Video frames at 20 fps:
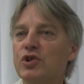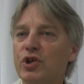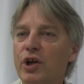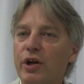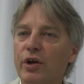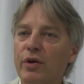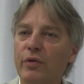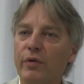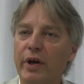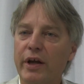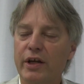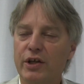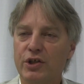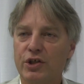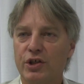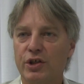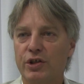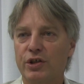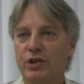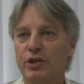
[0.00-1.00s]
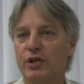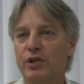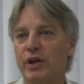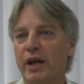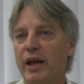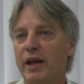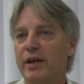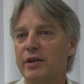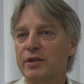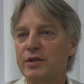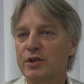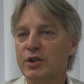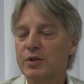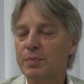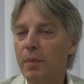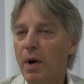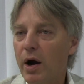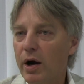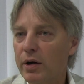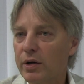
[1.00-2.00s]
generation and
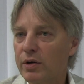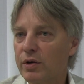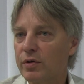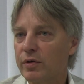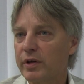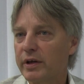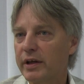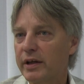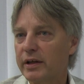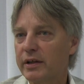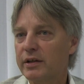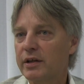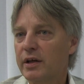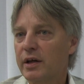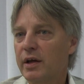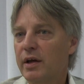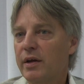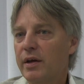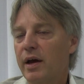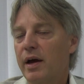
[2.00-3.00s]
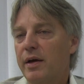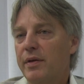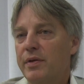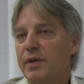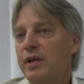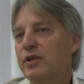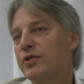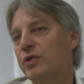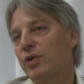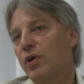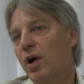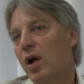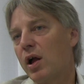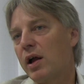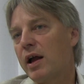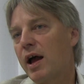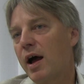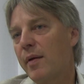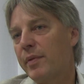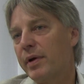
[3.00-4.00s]
smart grid, these are all
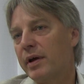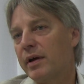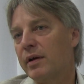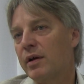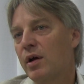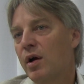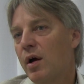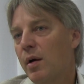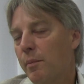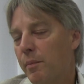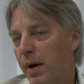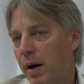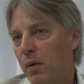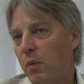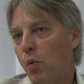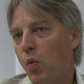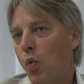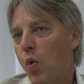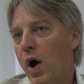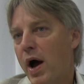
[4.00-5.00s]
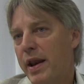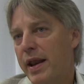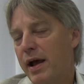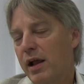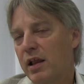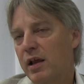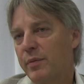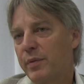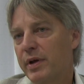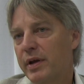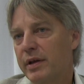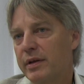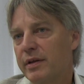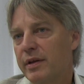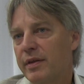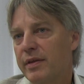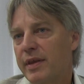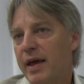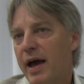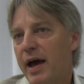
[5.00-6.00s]
coming. But one element
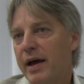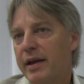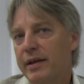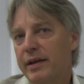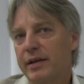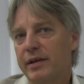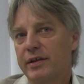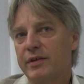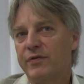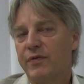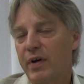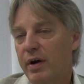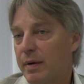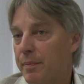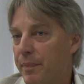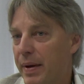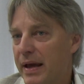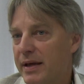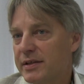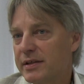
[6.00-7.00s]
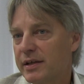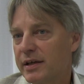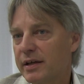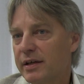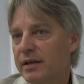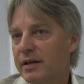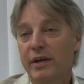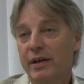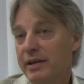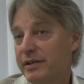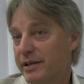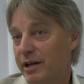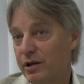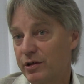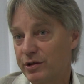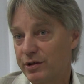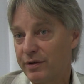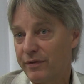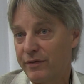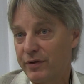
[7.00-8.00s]
that is very basic is
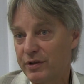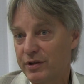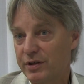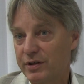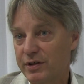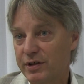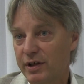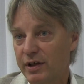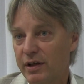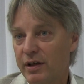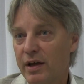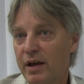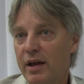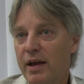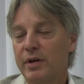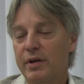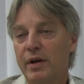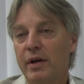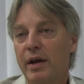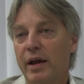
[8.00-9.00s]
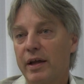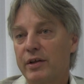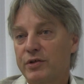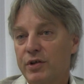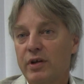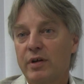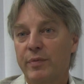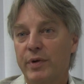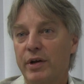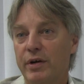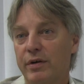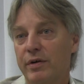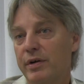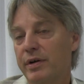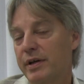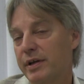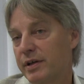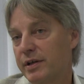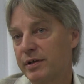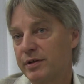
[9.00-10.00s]
energy efficiency. And
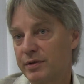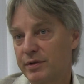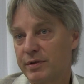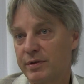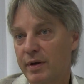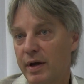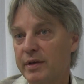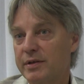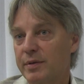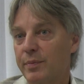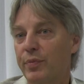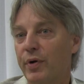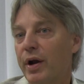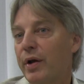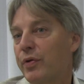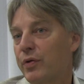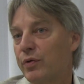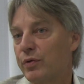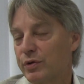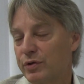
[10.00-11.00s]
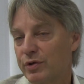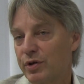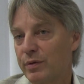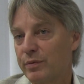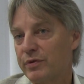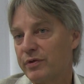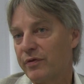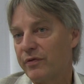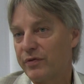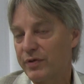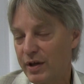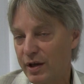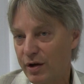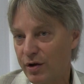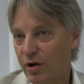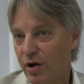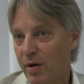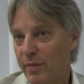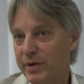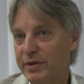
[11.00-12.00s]
CircuitMeter is a breakthrough in terms of the
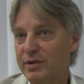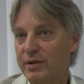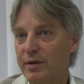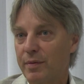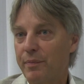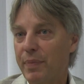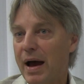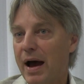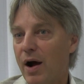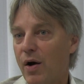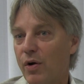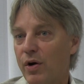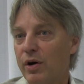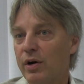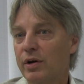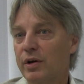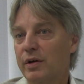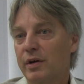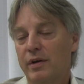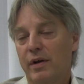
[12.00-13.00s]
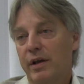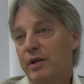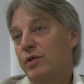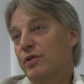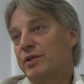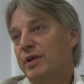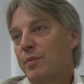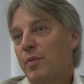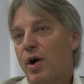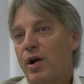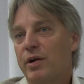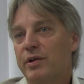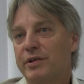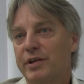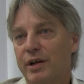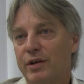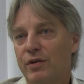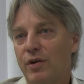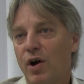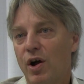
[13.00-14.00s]
economics and the power, and using modern
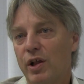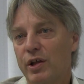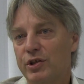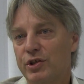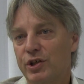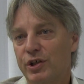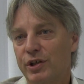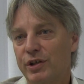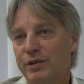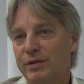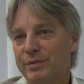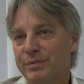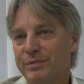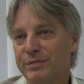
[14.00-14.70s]
technology